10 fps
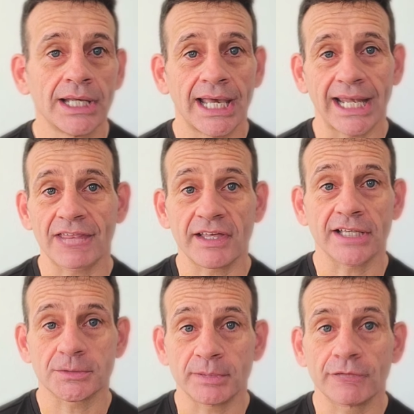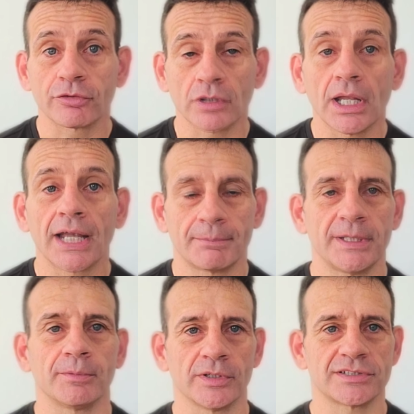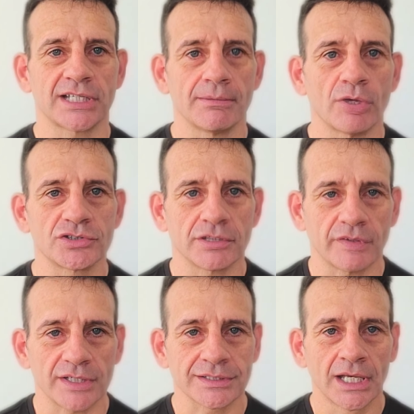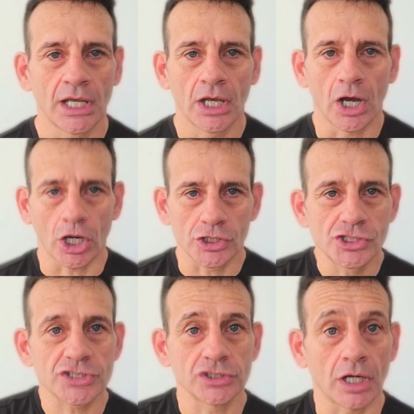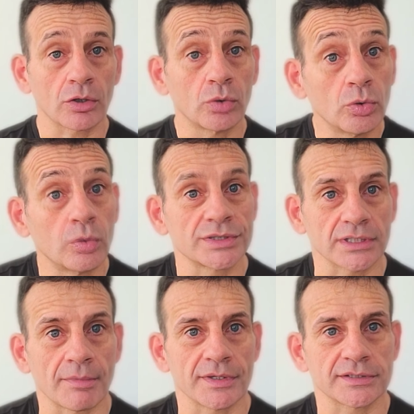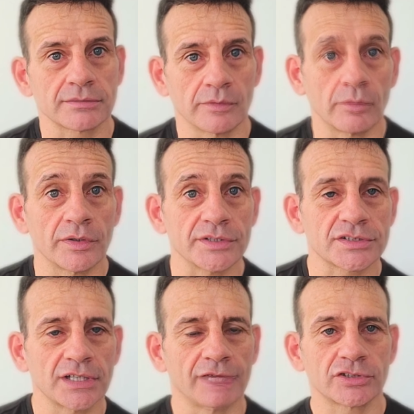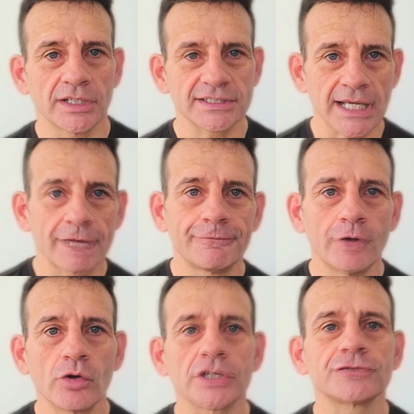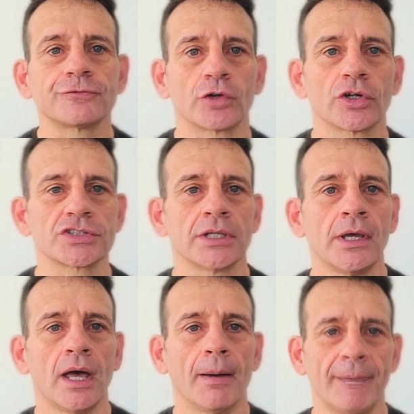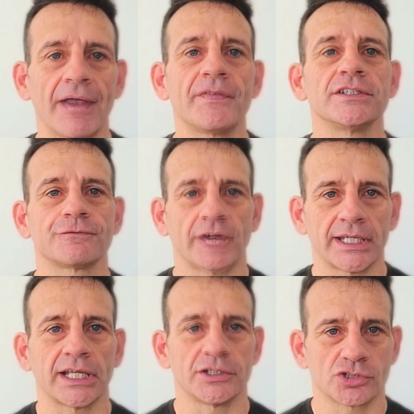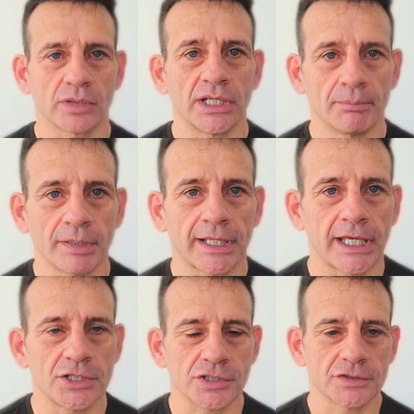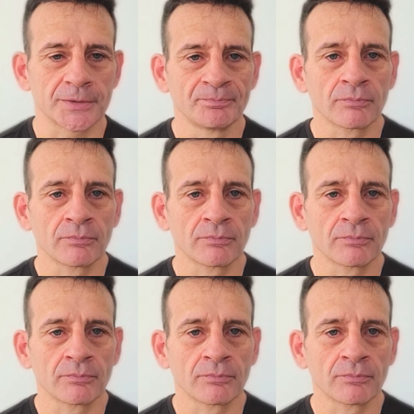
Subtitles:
And I think I speak for a lot of people in saying that most of us are just not cool with some of this stuff. So let's kind of focus first about these financial implications.